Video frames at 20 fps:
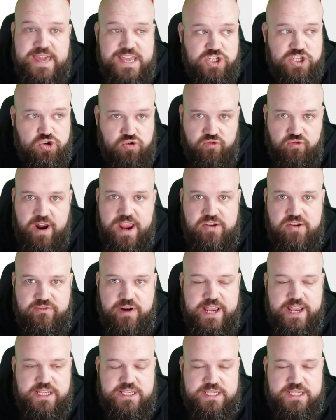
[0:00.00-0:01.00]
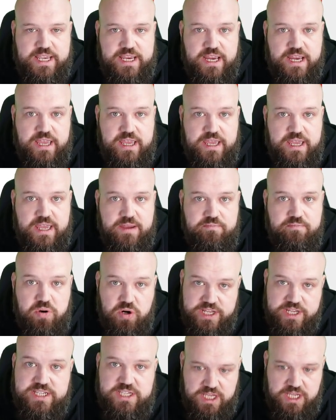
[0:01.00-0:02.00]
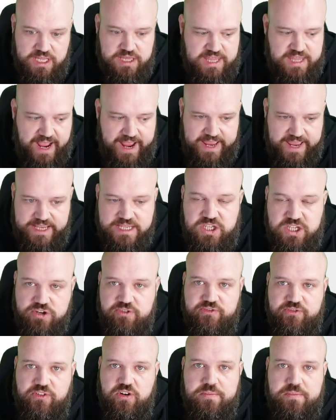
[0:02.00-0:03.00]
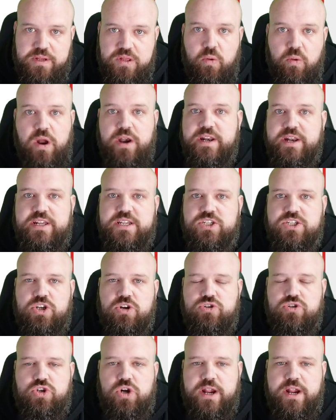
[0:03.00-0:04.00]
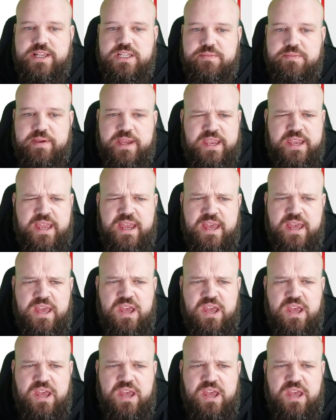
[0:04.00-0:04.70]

It's great racing, but that isn't Formula One, and it's not trying to be.